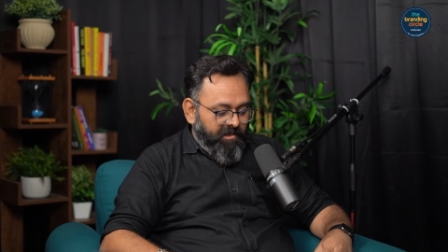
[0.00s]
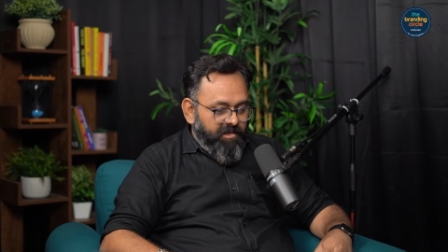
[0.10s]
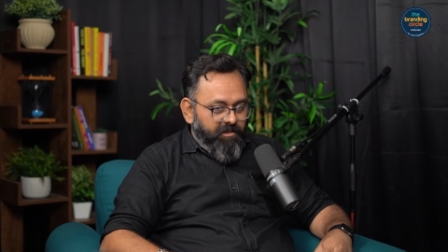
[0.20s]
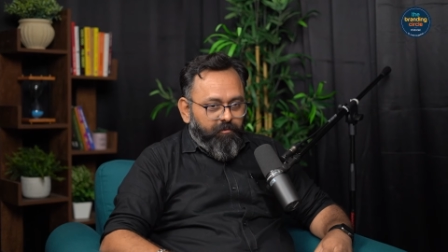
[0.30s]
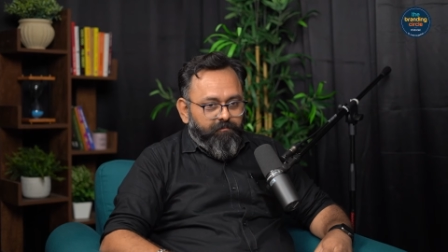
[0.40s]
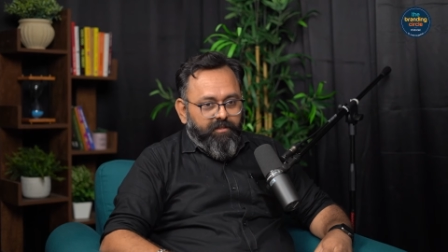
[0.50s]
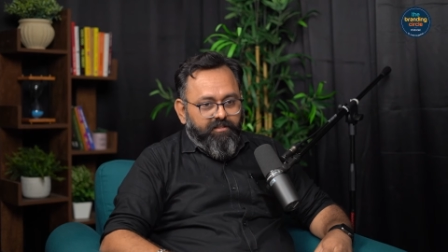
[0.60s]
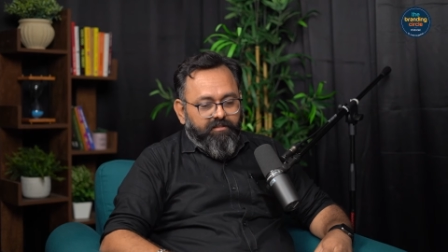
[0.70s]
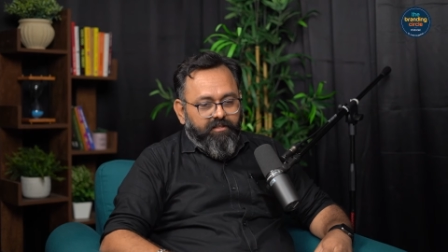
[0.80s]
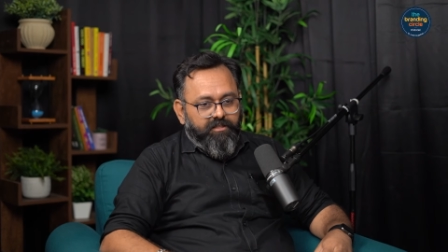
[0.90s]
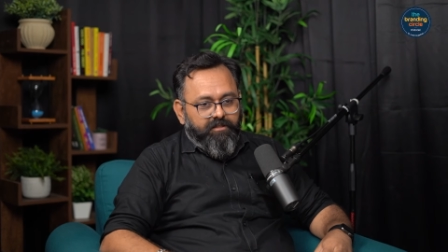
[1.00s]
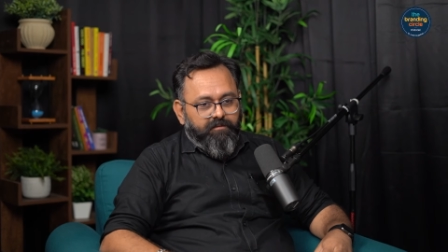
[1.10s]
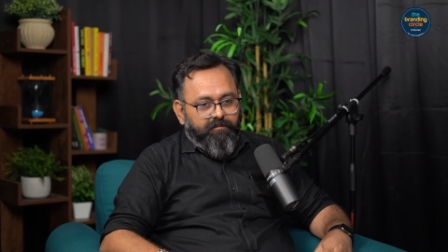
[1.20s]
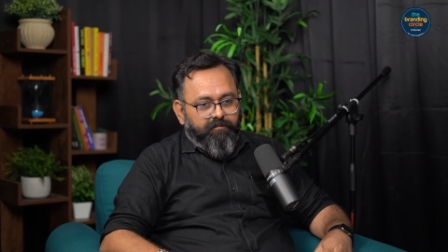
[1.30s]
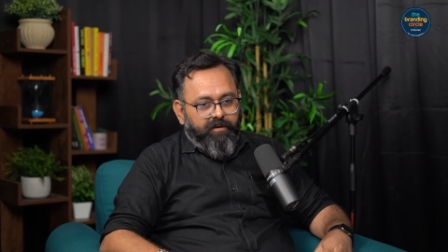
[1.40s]
So this
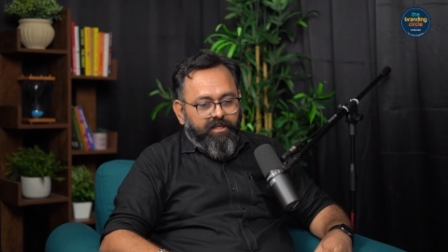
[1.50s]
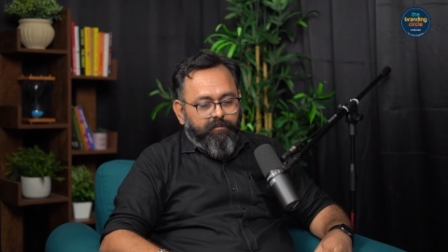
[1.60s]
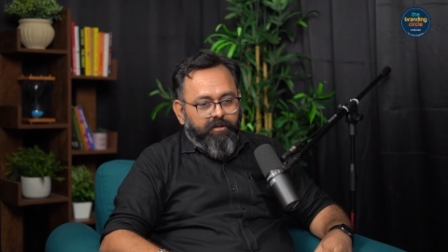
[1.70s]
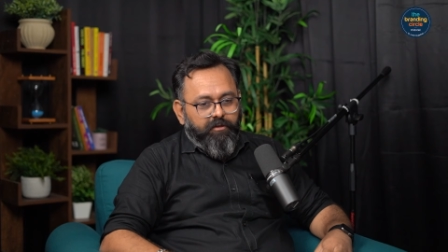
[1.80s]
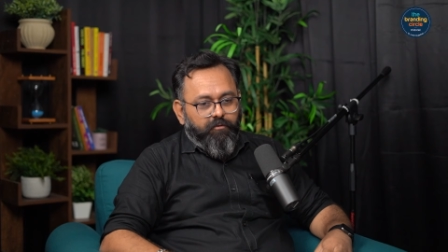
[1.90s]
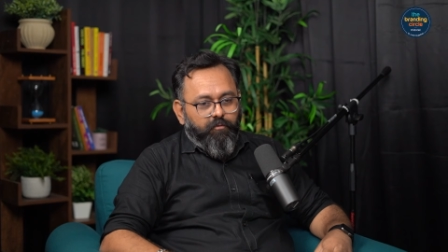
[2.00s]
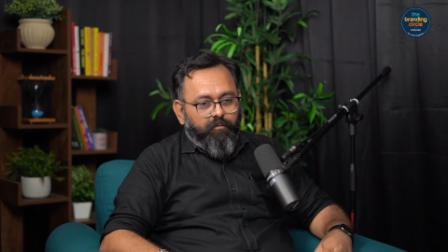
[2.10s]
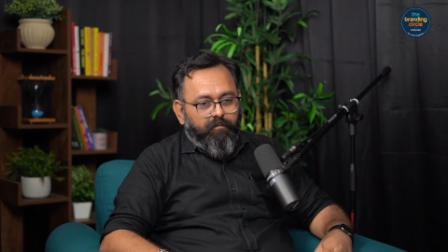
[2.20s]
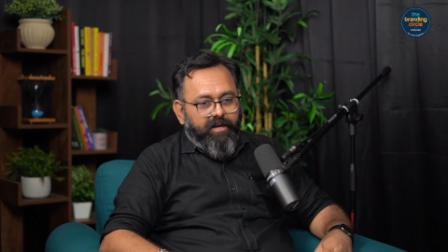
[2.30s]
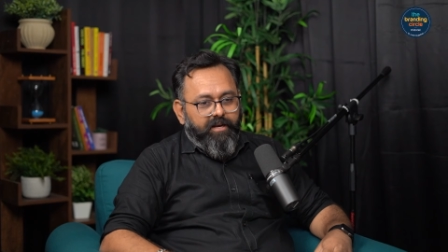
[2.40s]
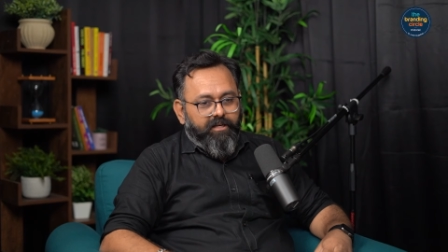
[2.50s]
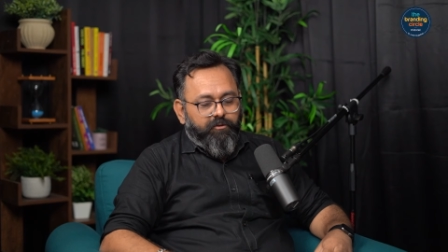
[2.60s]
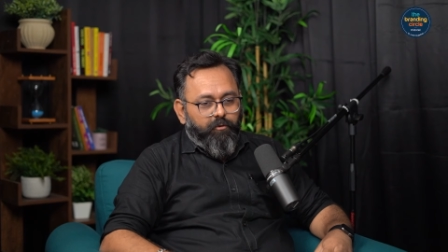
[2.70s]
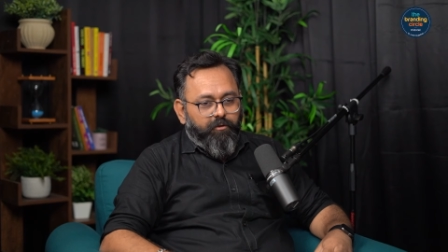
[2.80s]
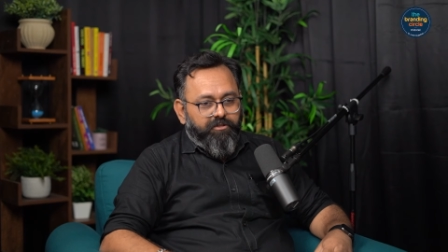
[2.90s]
brings me to my next
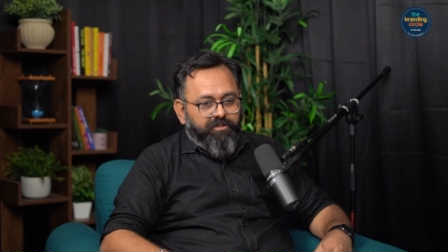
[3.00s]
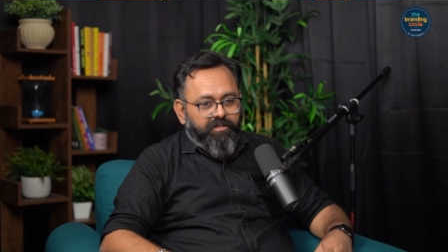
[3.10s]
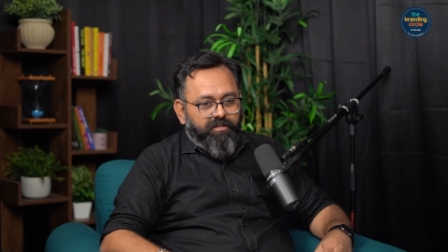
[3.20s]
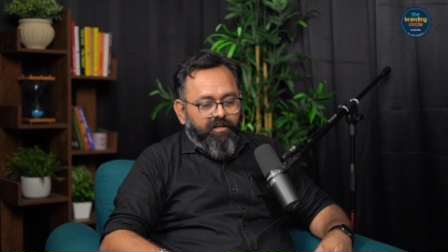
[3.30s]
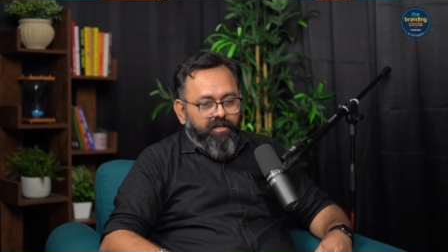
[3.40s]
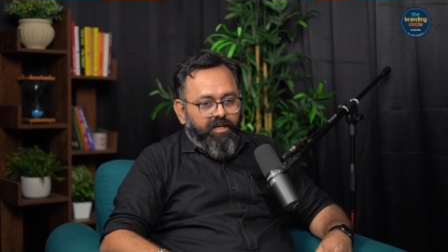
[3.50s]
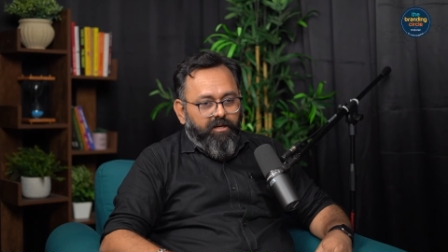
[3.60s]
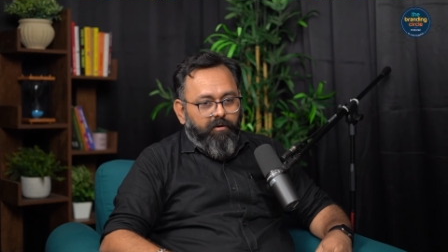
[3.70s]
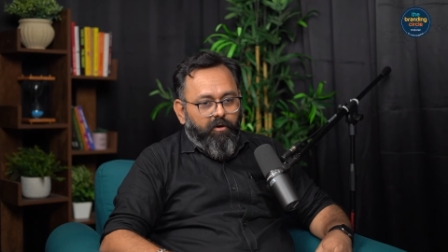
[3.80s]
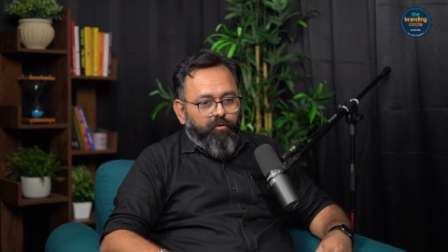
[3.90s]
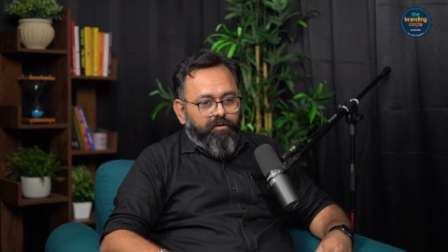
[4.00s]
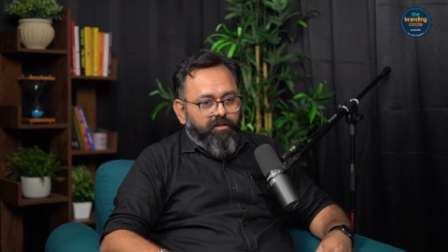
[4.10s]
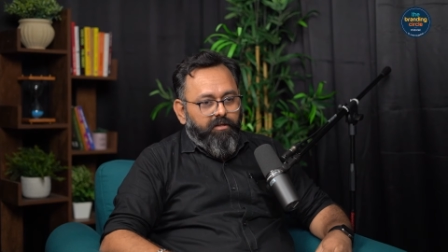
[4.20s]
question about